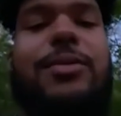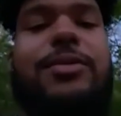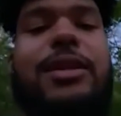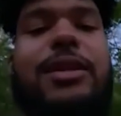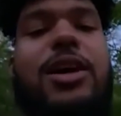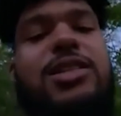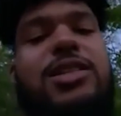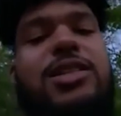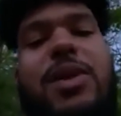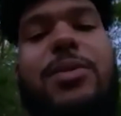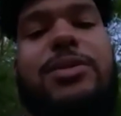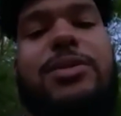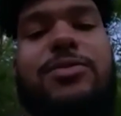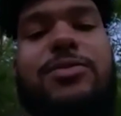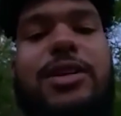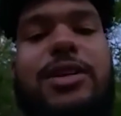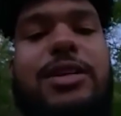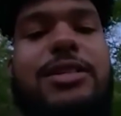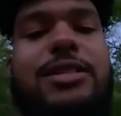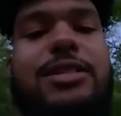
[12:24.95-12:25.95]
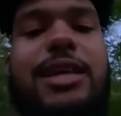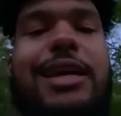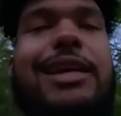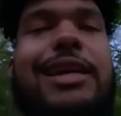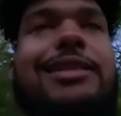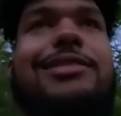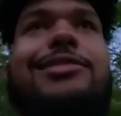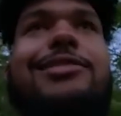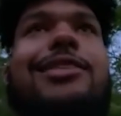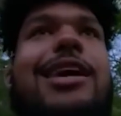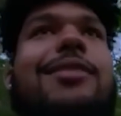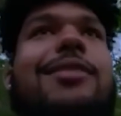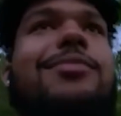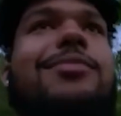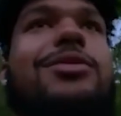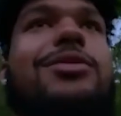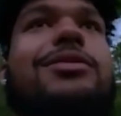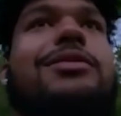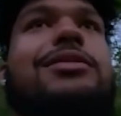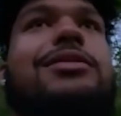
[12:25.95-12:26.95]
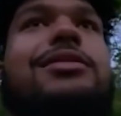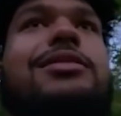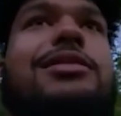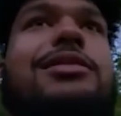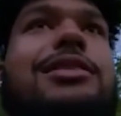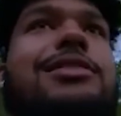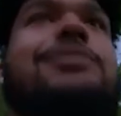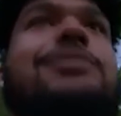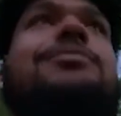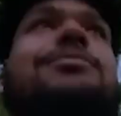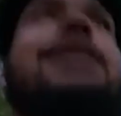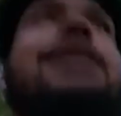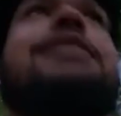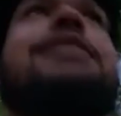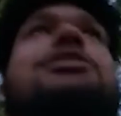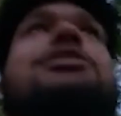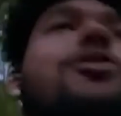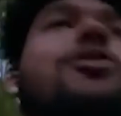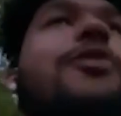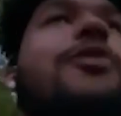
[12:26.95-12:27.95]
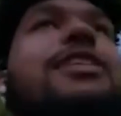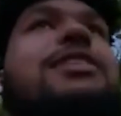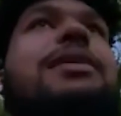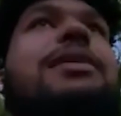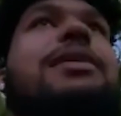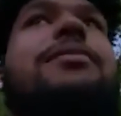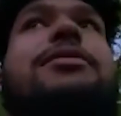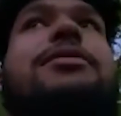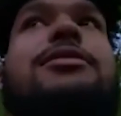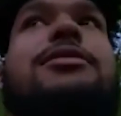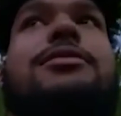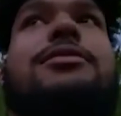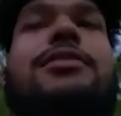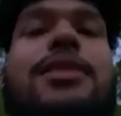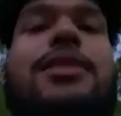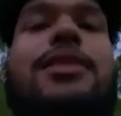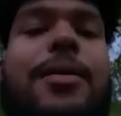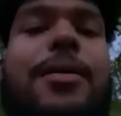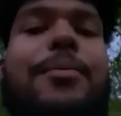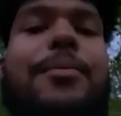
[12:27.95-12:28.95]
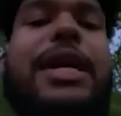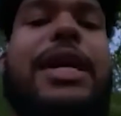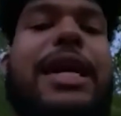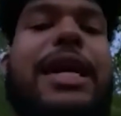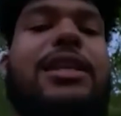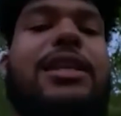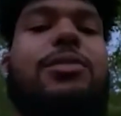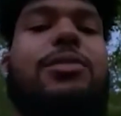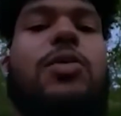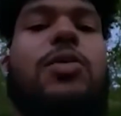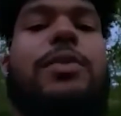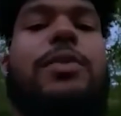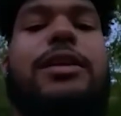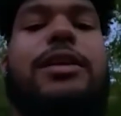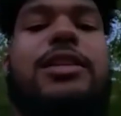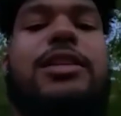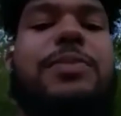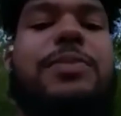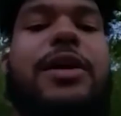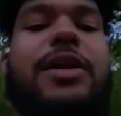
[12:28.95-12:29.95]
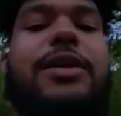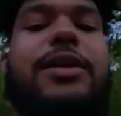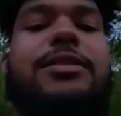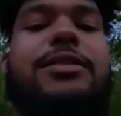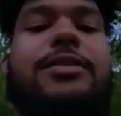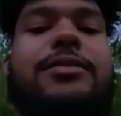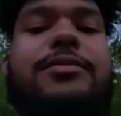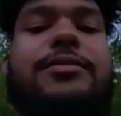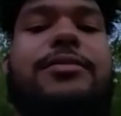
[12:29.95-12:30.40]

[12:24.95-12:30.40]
Those moments are really just like indescribable. And it's just great to be able to just be in the moment and experience it.